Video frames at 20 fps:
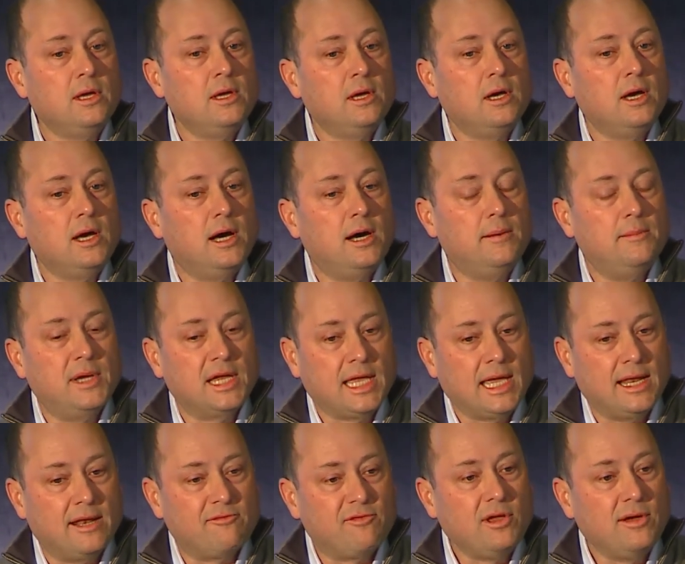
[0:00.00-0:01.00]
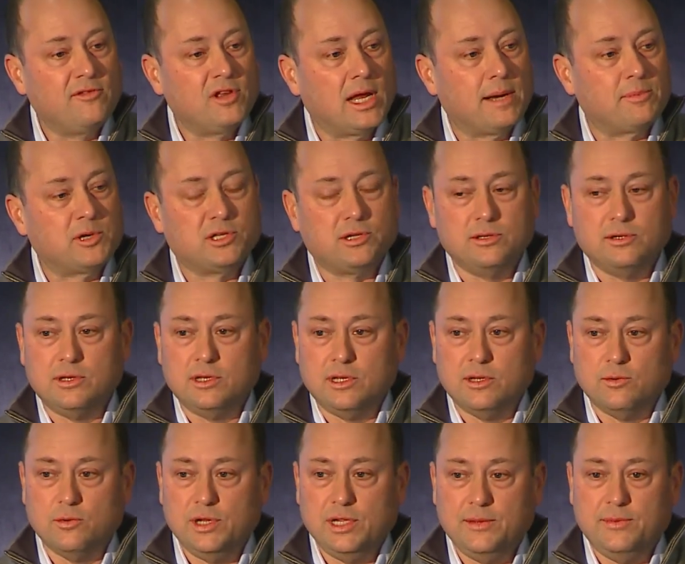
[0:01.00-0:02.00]
again, if you have an opportunity
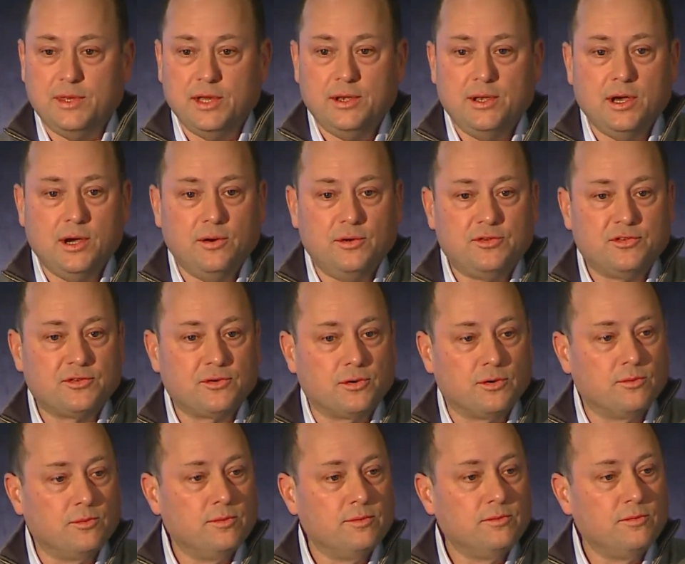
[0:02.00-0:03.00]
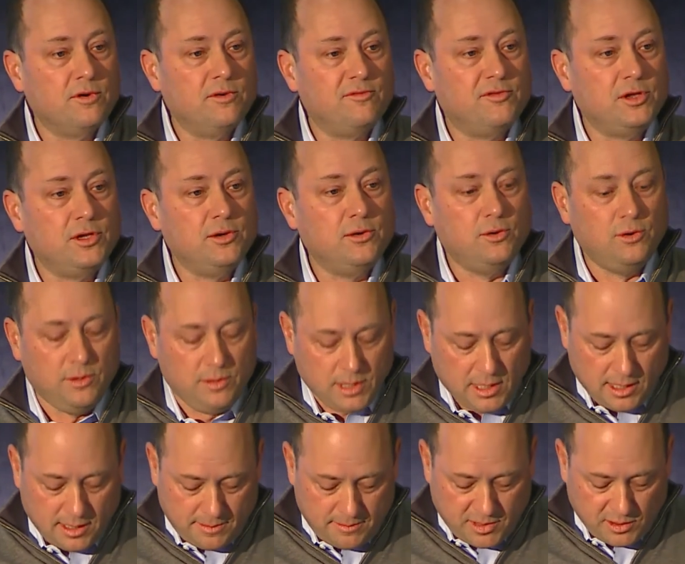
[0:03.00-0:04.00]
to read the notes or review,
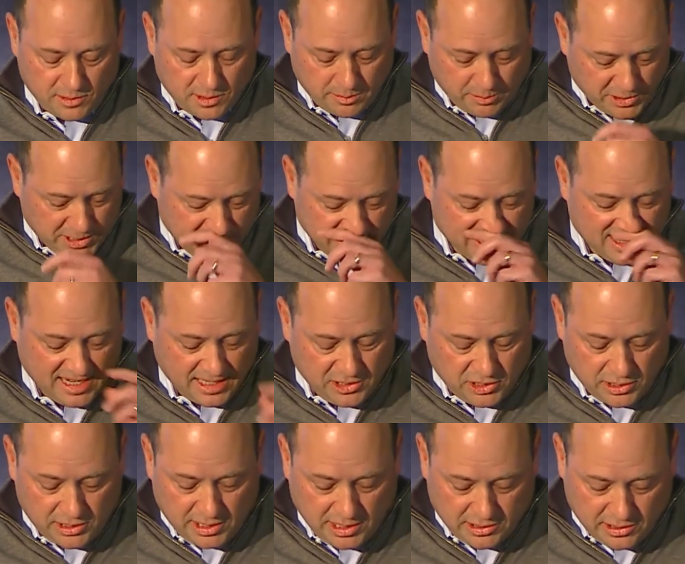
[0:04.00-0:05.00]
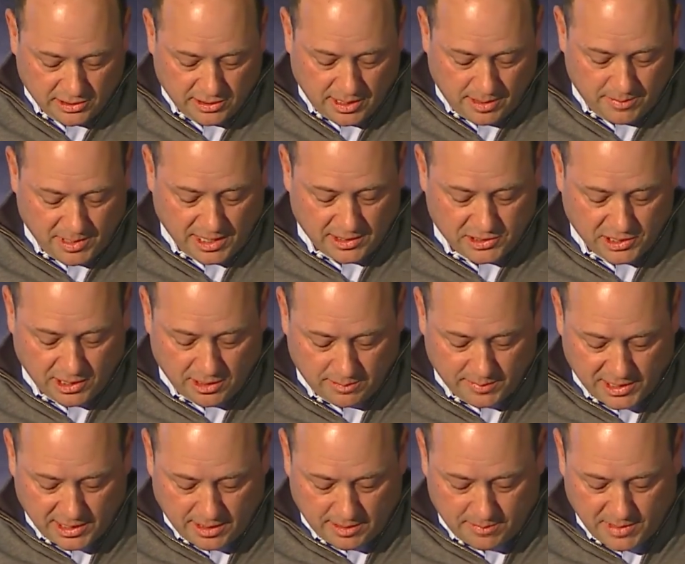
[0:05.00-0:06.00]
there was a presentation yesterday by a
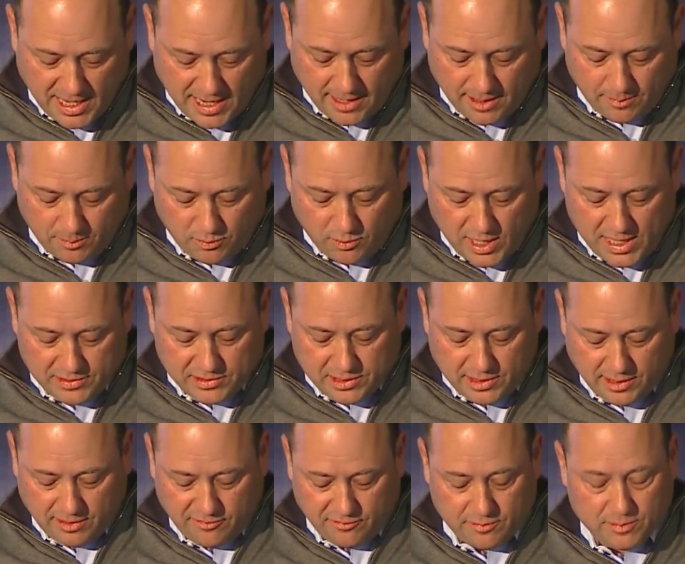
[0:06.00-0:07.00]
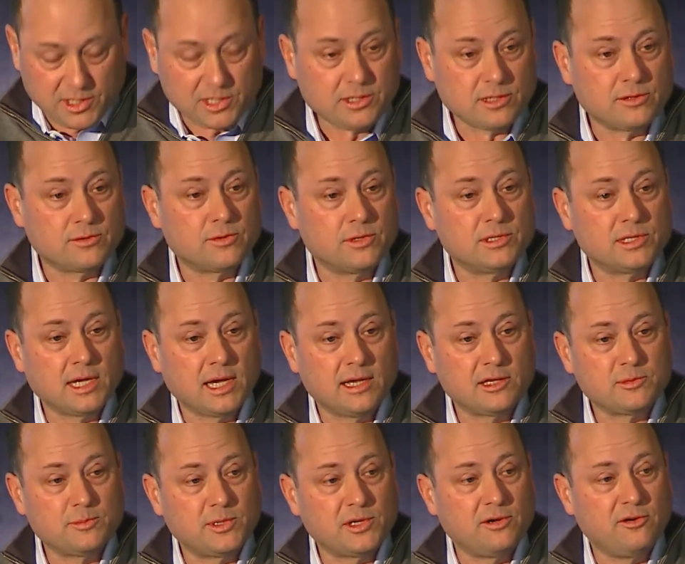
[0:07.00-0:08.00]
gentleman named Adam Resnick from the Children's
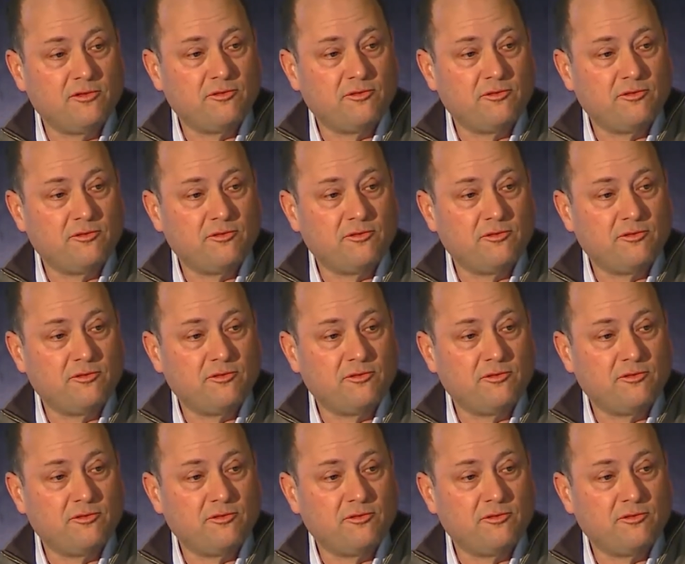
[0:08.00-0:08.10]
Hospital of